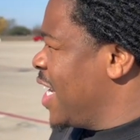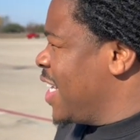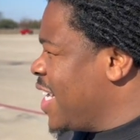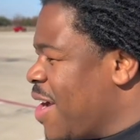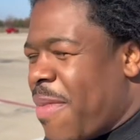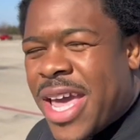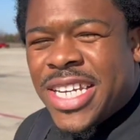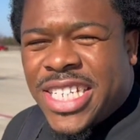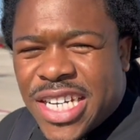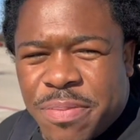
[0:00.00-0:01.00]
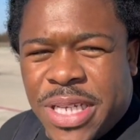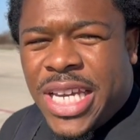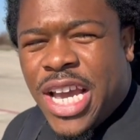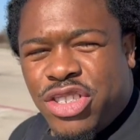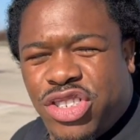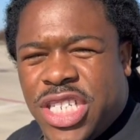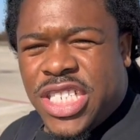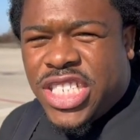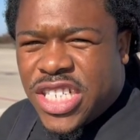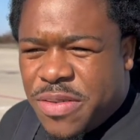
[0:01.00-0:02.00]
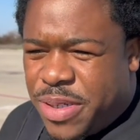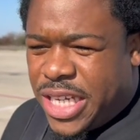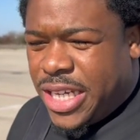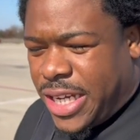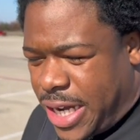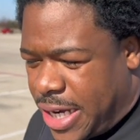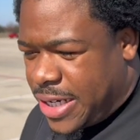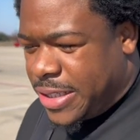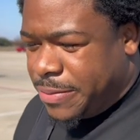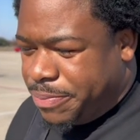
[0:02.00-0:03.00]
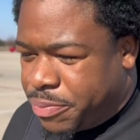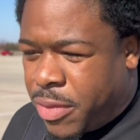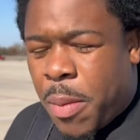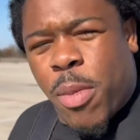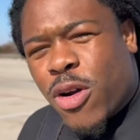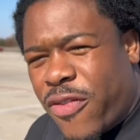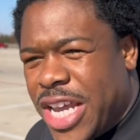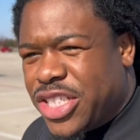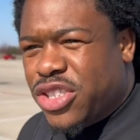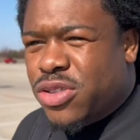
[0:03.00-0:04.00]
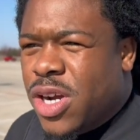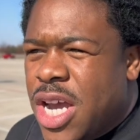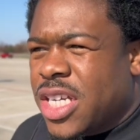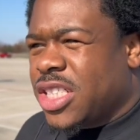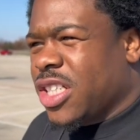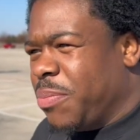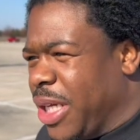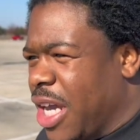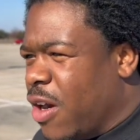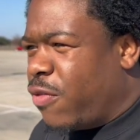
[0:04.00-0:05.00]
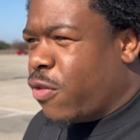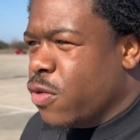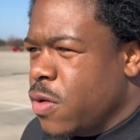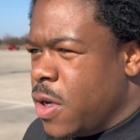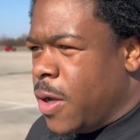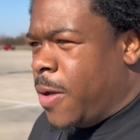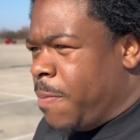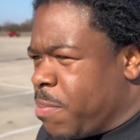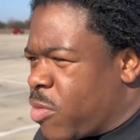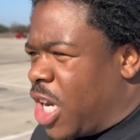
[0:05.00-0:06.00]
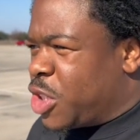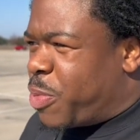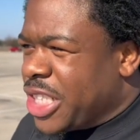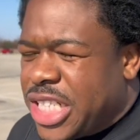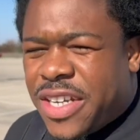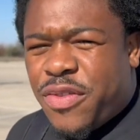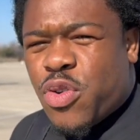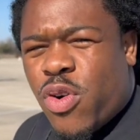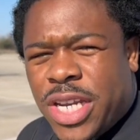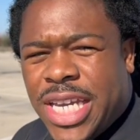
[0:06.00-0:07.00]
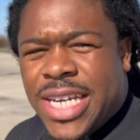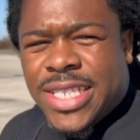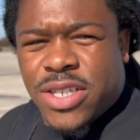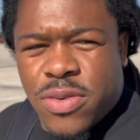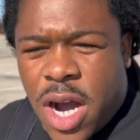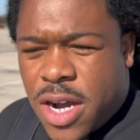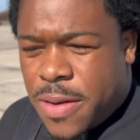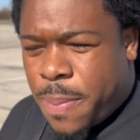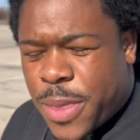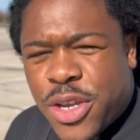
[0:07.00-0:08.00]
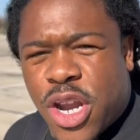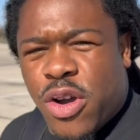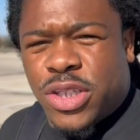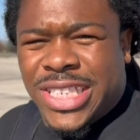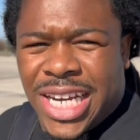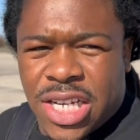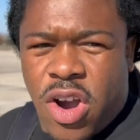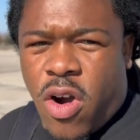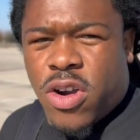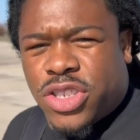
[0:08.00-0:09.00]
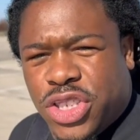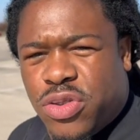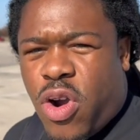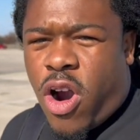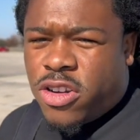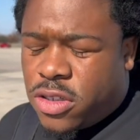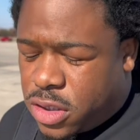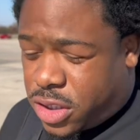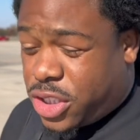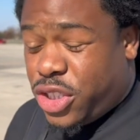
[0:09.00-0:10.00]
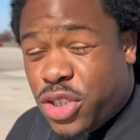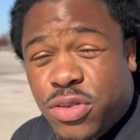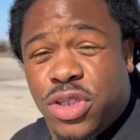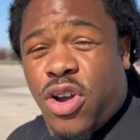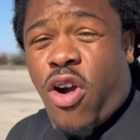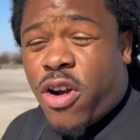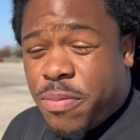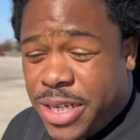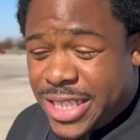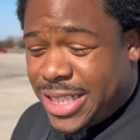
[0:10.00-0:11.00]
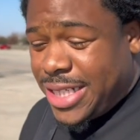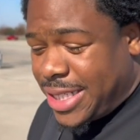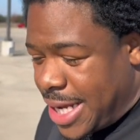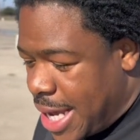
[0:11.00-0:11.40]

yeah, man, it should be interesting, should be motivational, should be helpful, especially if you want to get into you know, selling cars, the used car business.